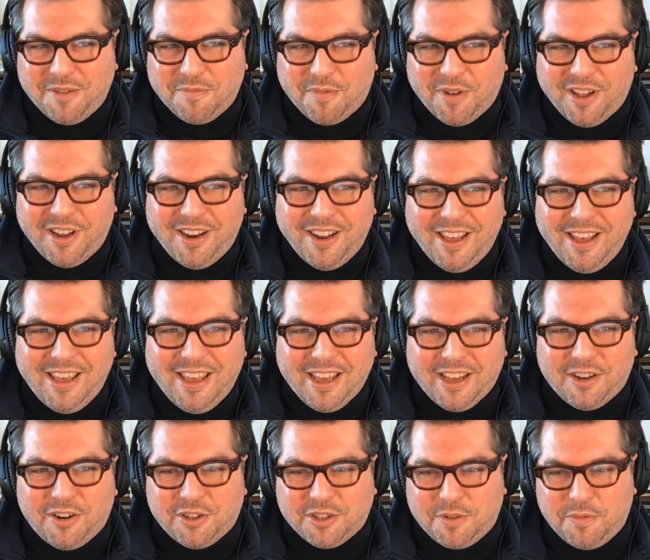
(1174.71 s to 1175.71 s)
but it
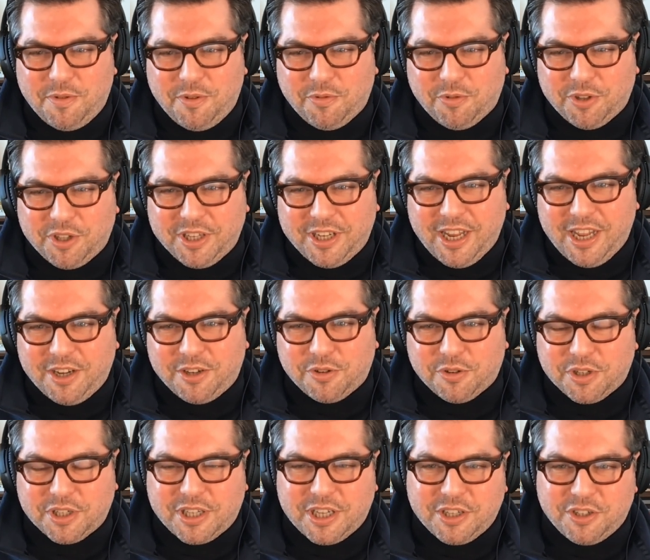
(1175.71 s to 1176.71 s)
can also be really
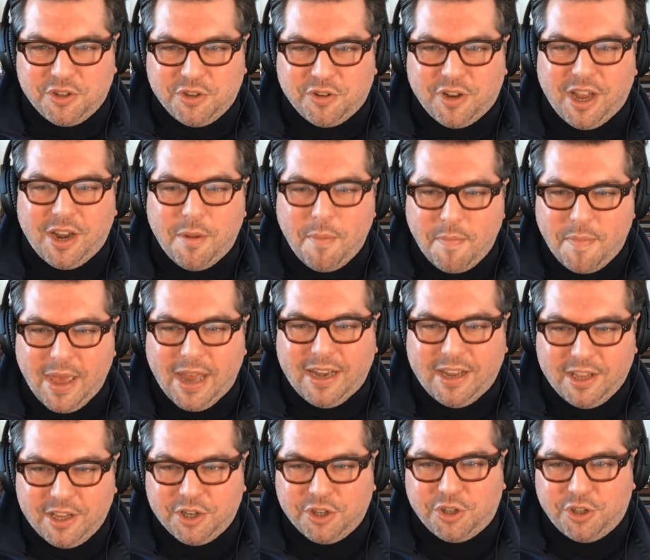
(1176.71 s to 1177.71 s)
dangerous as you kind of bet
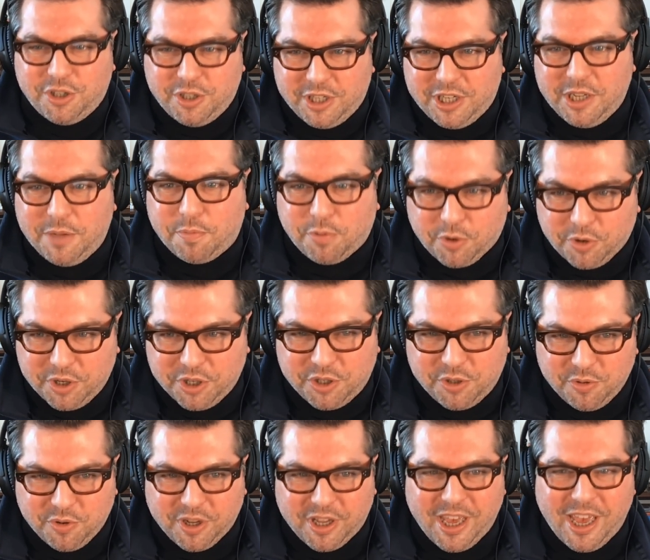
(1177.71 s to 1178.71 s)
in deeper
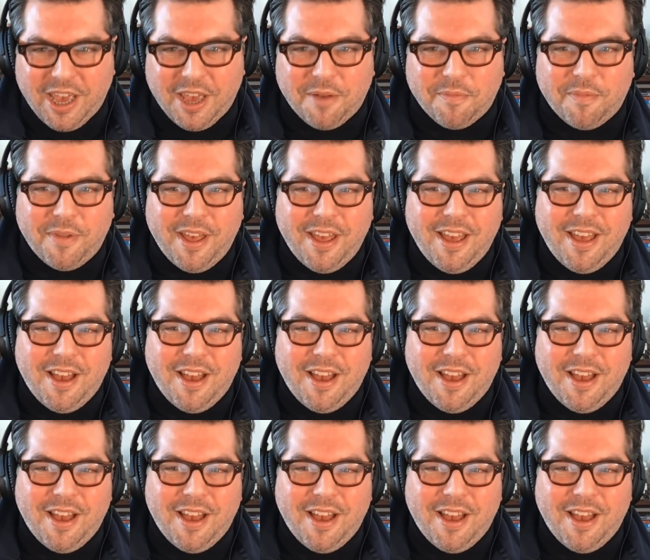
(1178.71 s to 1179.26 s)
into a game.